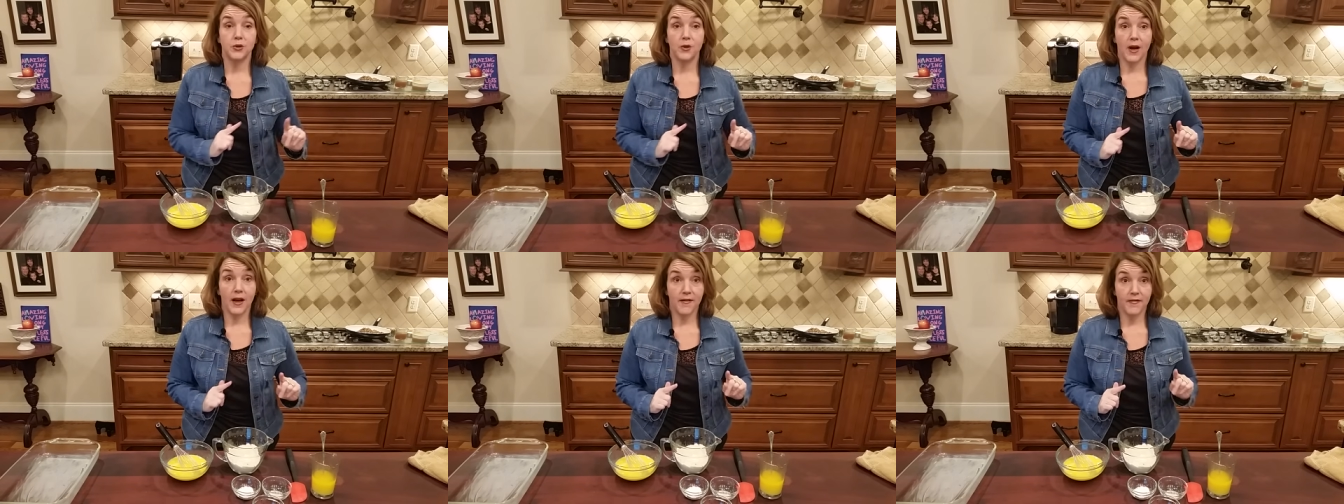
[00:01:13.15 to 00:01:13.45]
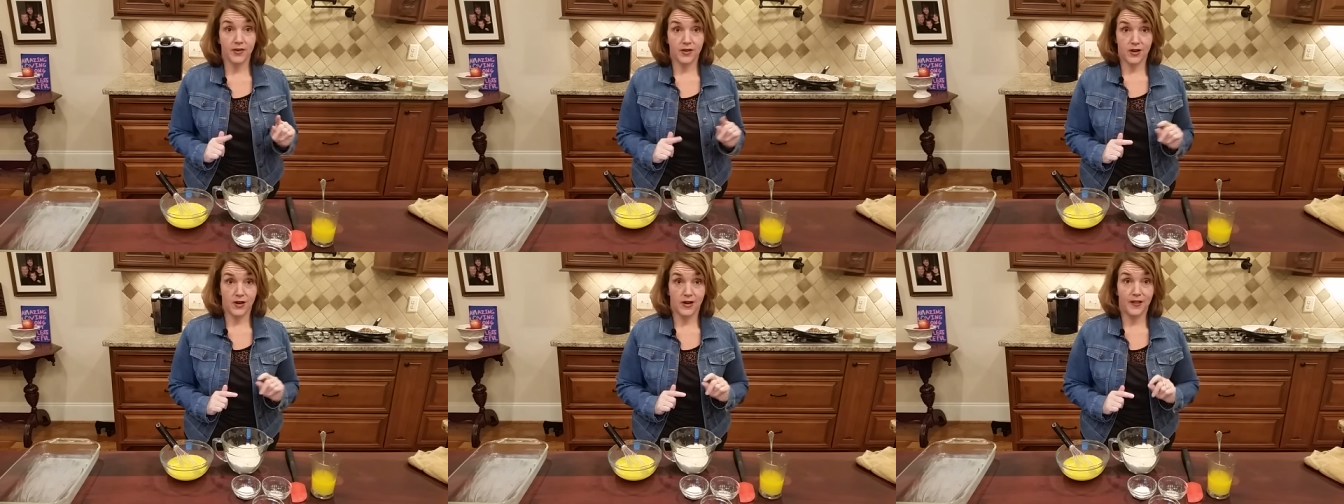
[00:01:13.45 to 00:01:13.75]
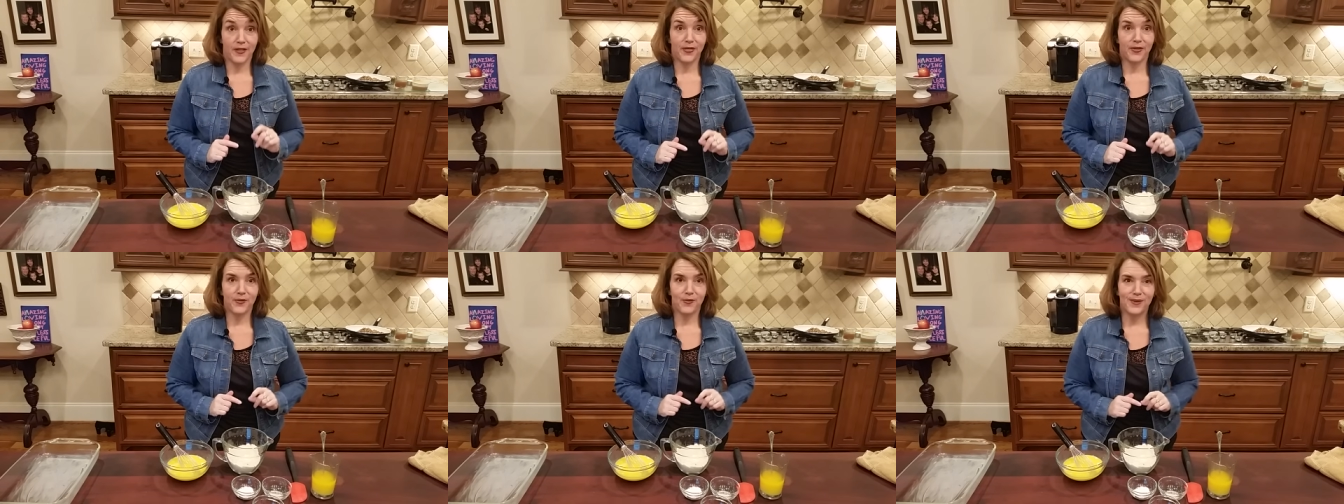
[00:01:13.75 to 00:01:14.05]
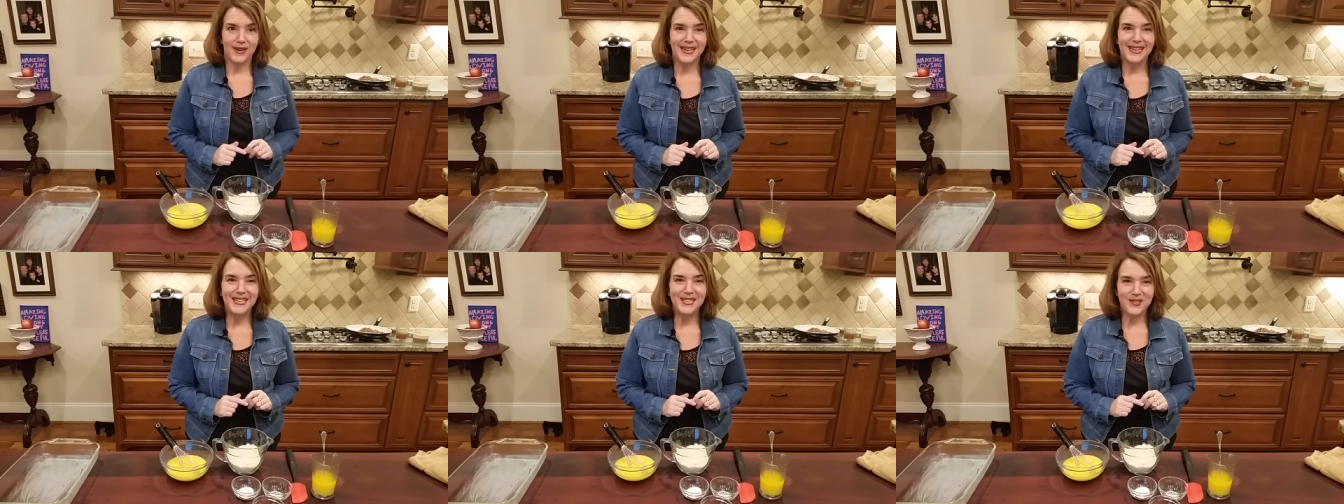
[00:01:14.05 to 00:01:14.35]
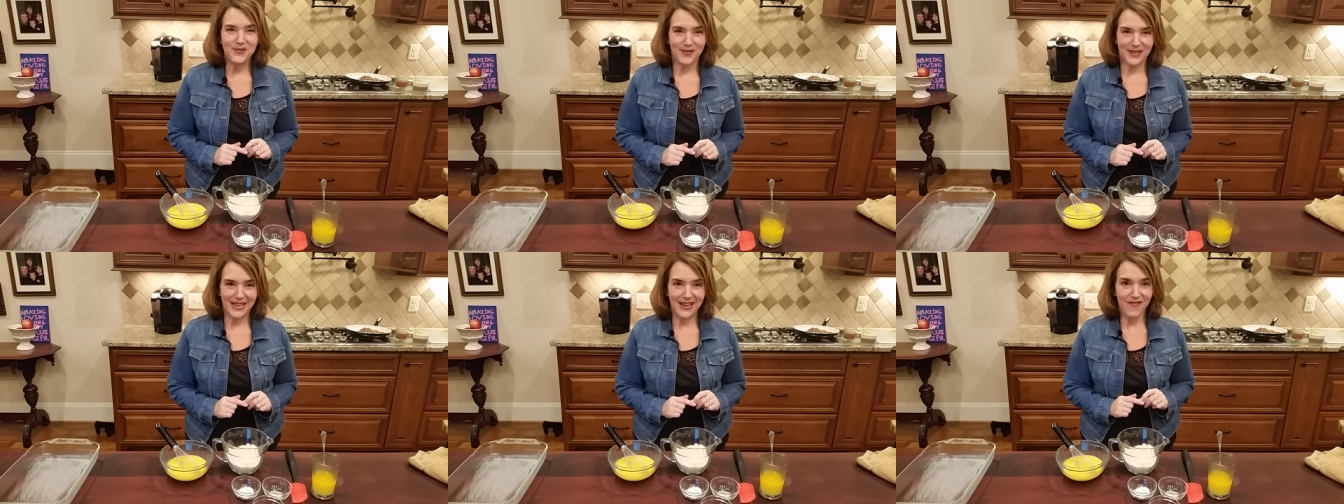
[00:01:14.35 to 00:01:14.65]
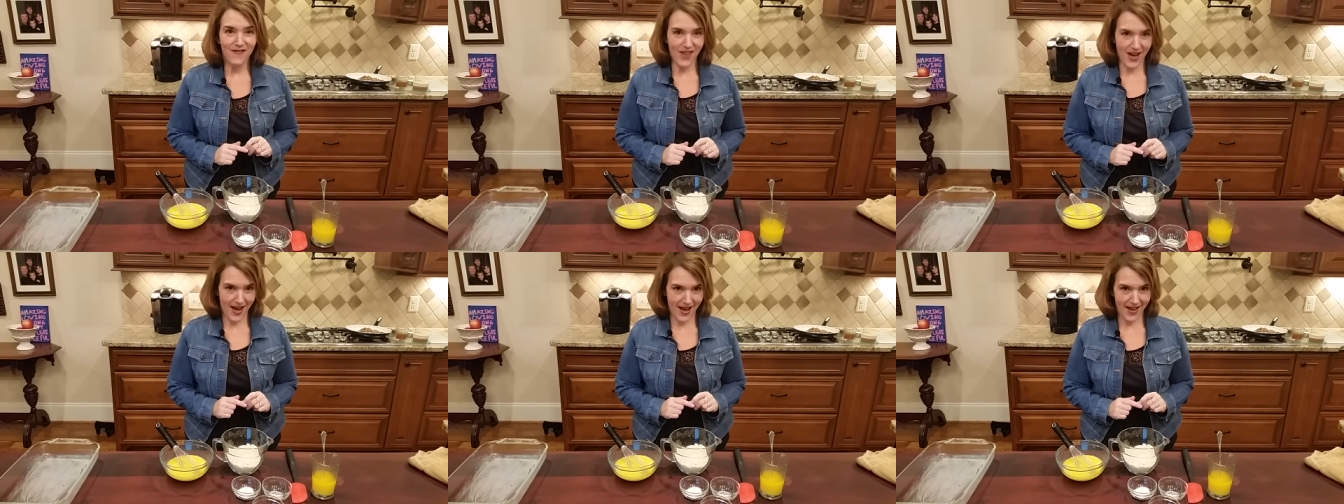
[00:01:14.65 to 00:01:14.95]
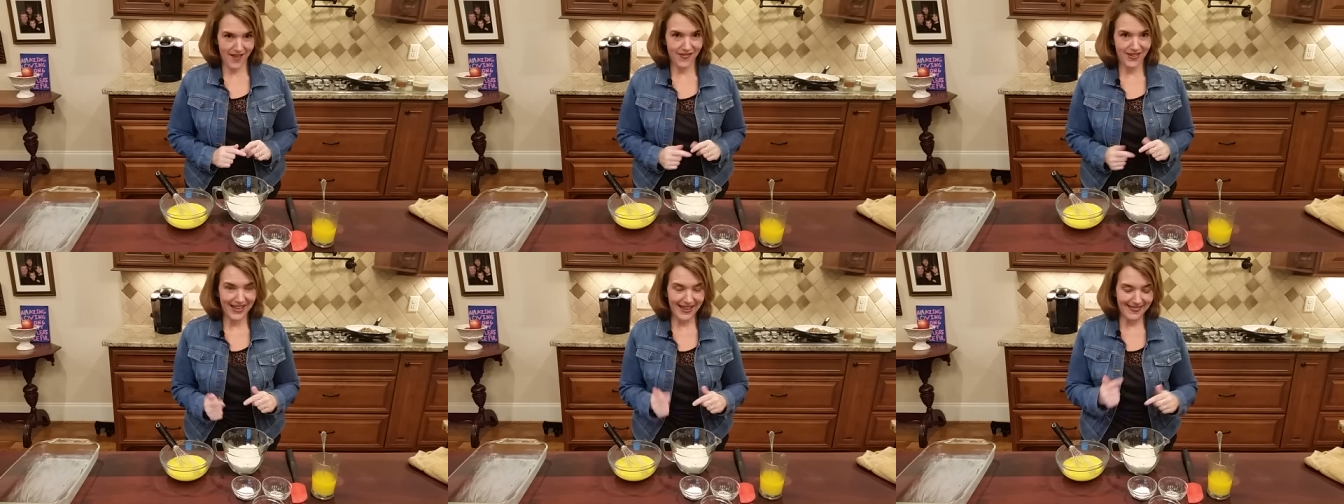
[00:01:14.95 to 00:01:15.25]
your oven on
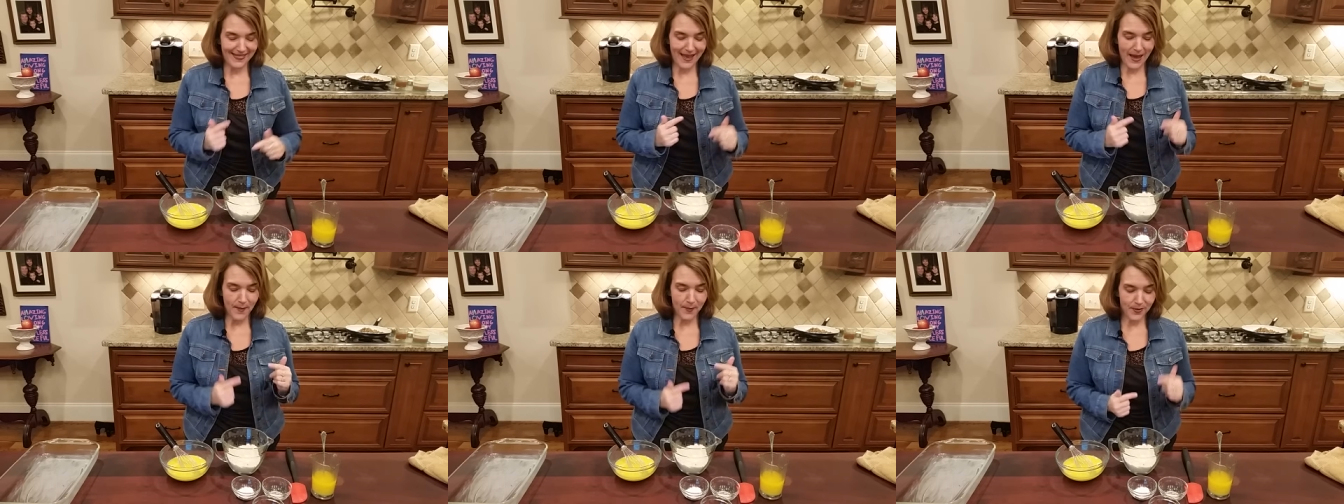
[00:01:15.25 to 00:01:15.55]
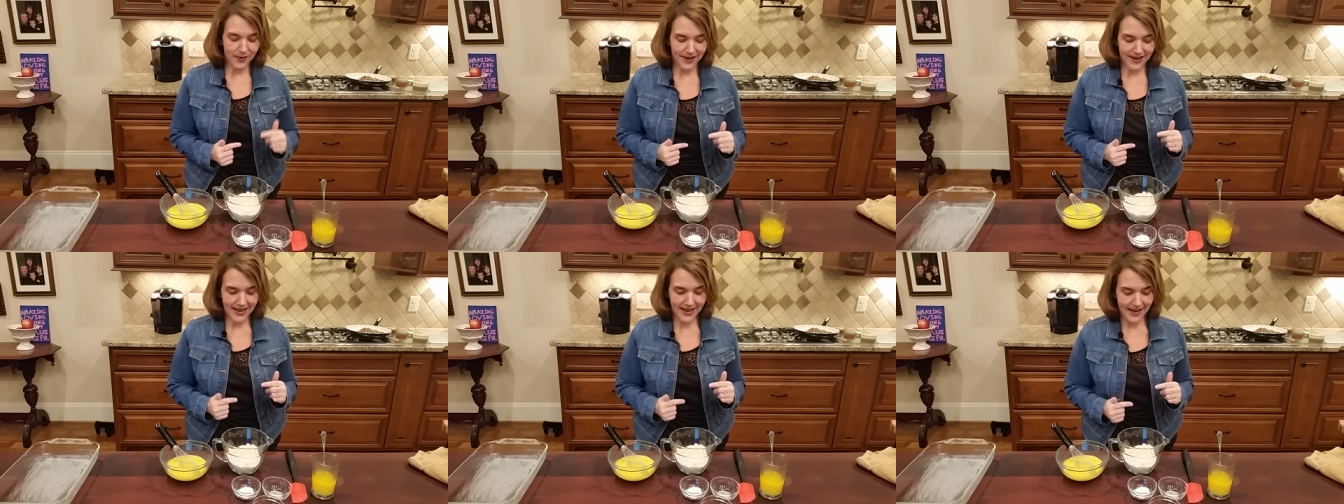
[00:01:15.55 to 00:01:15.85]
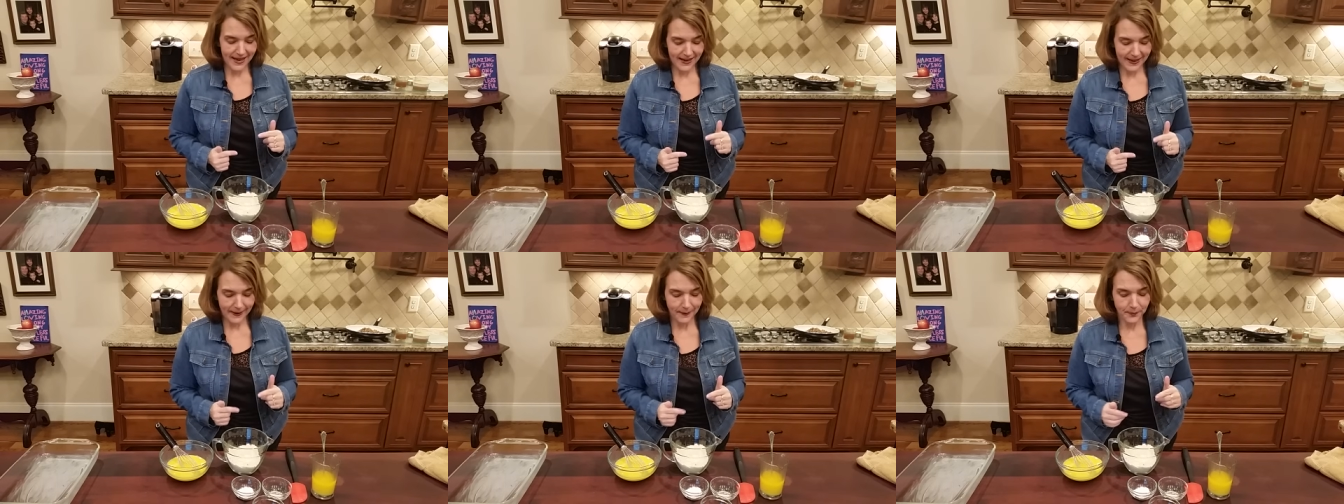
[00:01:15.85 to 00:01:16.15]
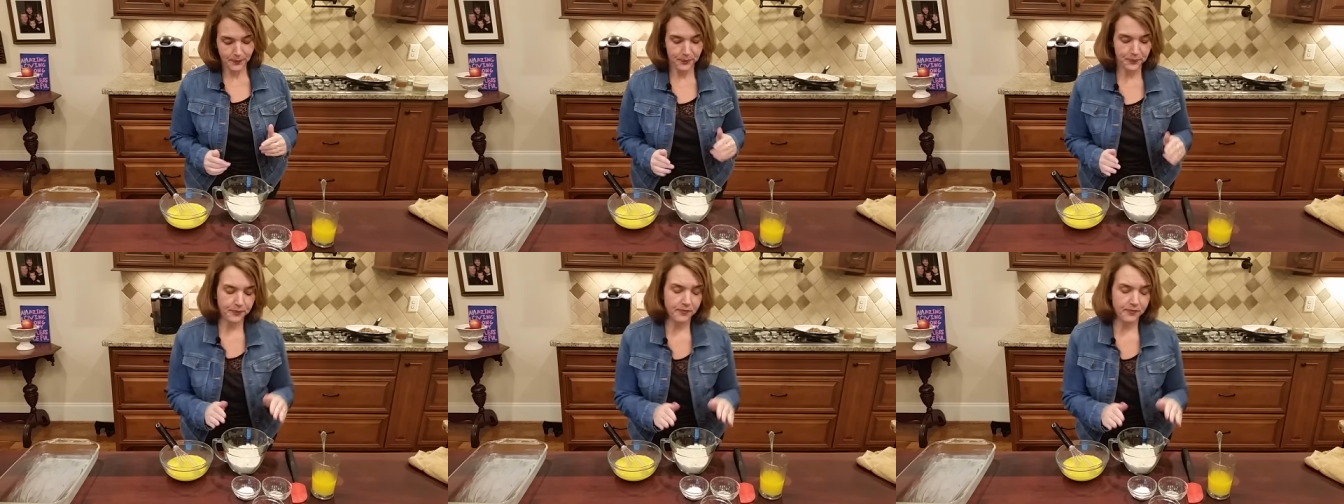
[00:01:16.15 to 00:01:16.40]
325, get that preheating.